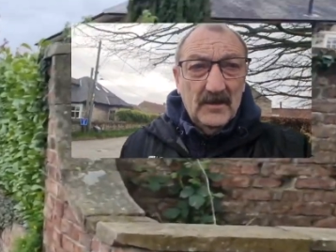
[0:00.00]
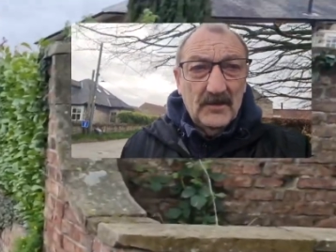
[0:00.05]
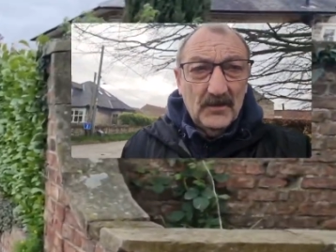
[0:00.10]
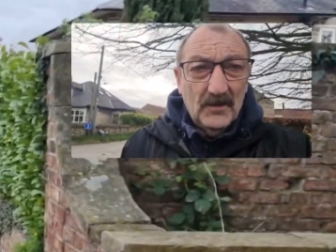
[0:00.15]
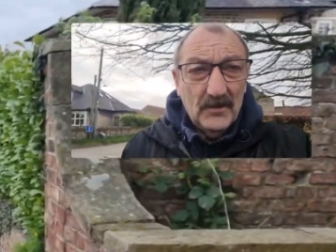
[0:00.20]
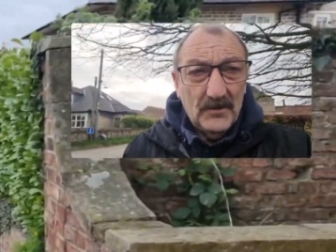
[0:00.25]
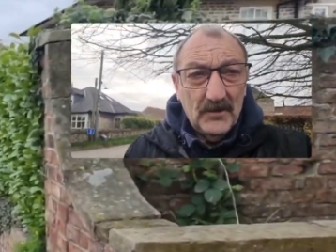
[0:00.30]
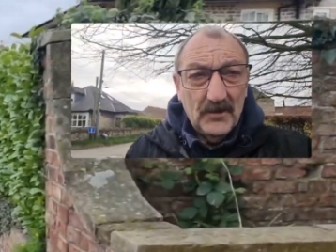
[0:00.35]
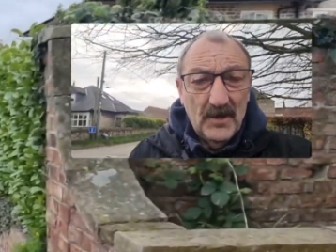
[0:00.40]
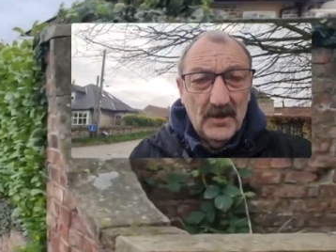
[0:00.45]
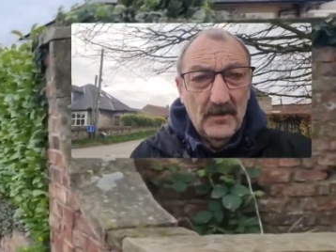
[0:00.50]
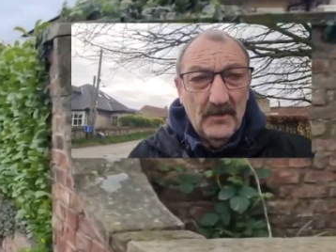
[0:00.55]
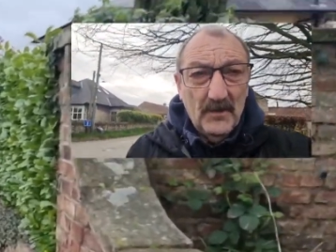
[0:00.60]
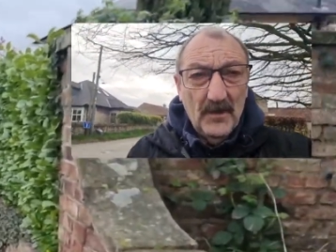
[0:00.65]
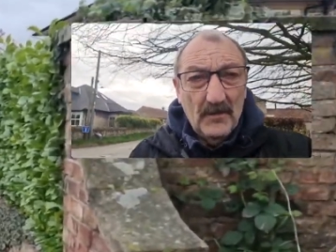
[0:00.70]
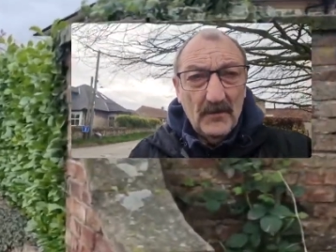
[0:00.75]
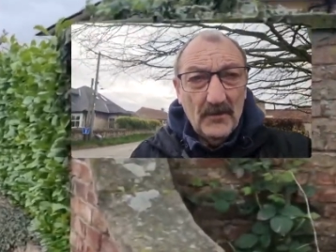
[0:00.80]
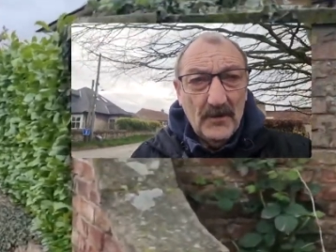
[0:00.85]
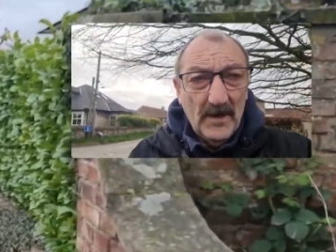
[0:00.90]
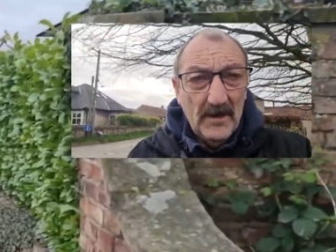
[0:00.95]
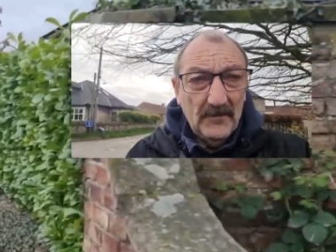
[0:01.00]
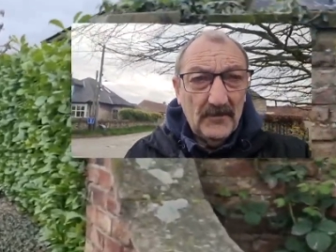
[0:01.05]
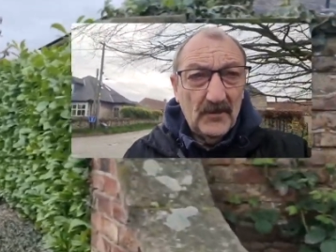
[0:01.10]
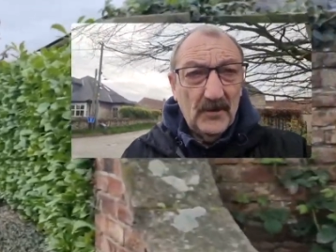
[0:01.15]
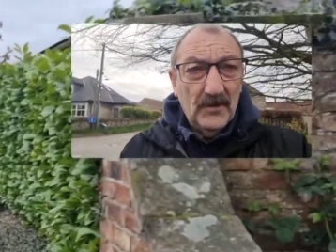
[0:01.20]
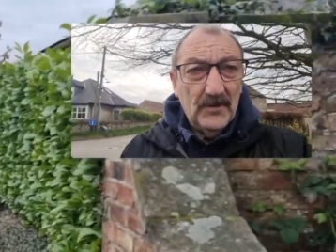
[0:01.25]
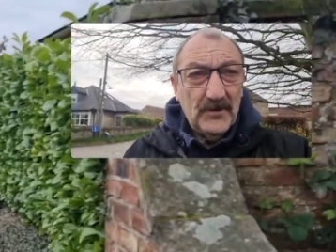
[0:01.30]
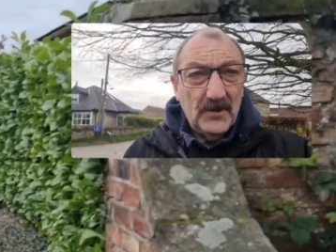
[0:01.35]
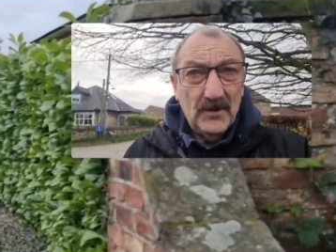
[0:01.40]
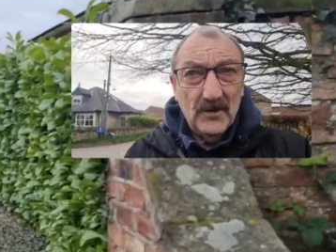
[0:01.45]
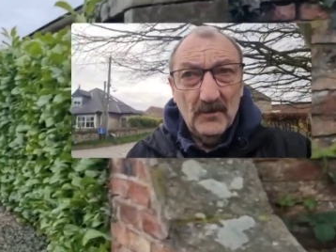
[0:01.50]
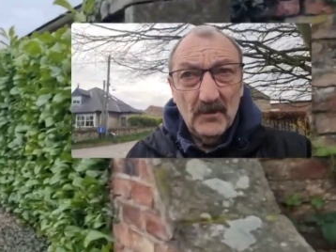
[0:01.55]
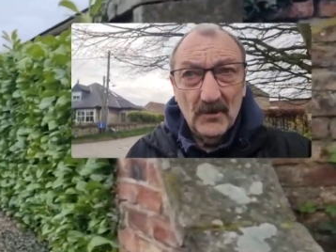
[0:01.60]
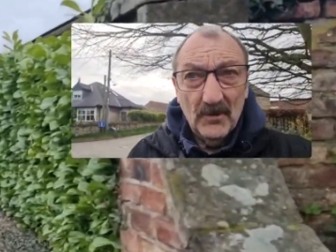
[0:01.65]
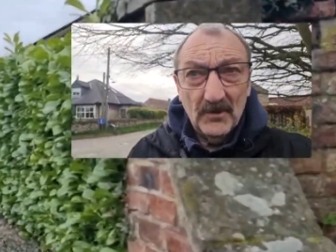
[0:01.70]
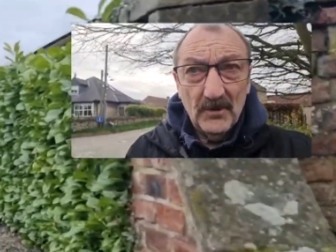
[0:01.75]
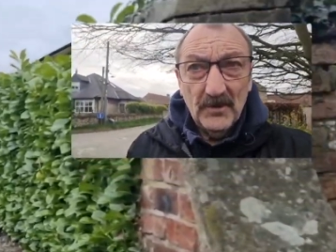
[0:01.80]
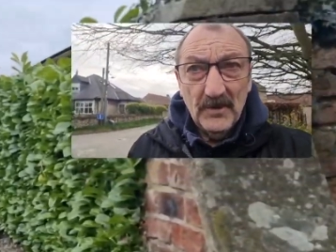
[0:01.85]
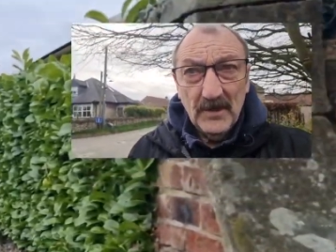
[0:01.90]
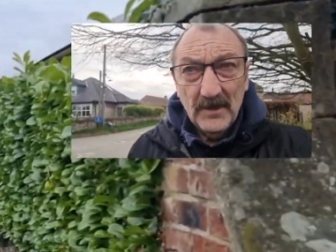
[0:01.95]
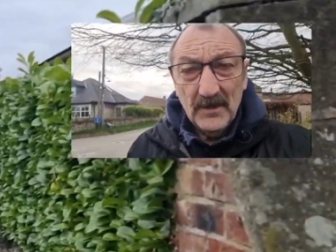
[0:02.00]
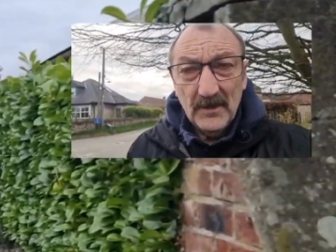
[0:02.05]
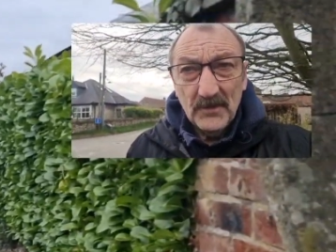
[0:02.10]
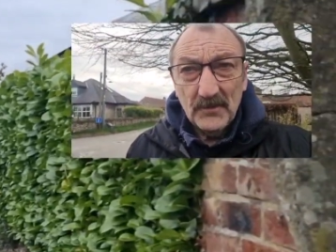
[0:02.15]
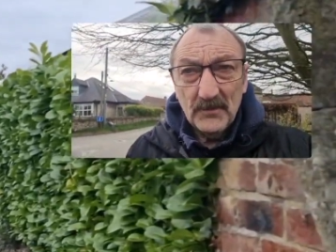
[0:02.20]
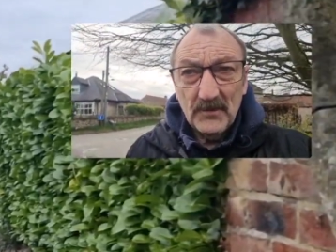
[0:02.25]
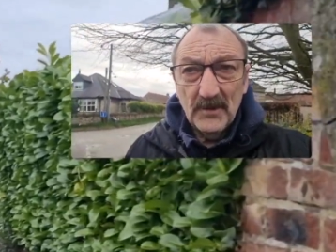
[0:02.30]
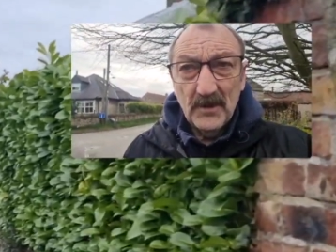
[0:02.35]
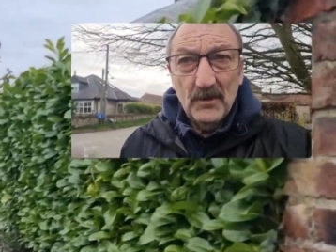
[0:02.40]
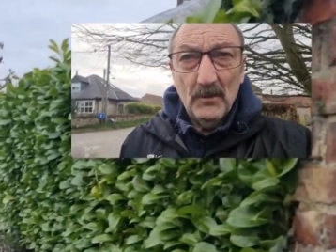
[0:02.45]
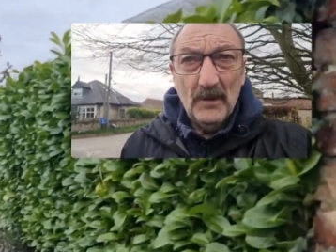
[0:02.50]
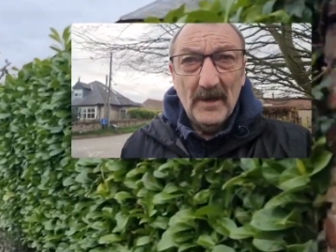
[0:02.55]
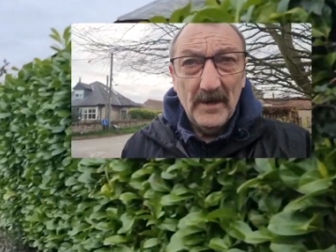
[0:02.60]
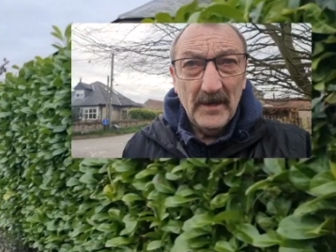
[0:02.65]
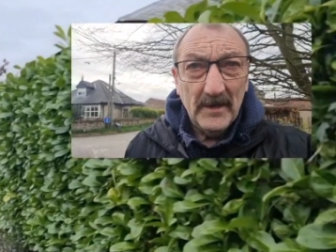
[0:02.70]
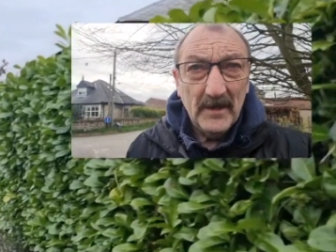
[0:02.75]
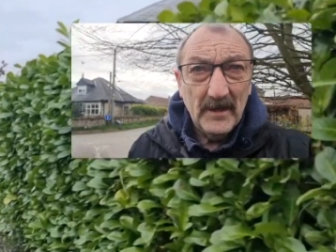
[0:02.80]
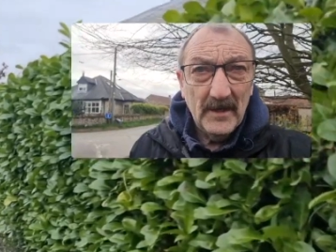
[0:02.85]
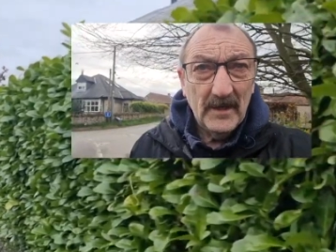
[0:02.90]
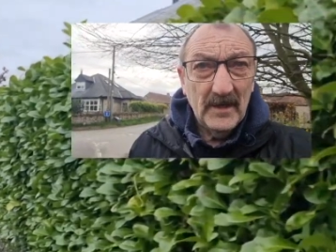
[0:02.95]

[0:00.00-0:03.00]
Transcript: So it's about 8:30 in the morning, it's pretty quiet.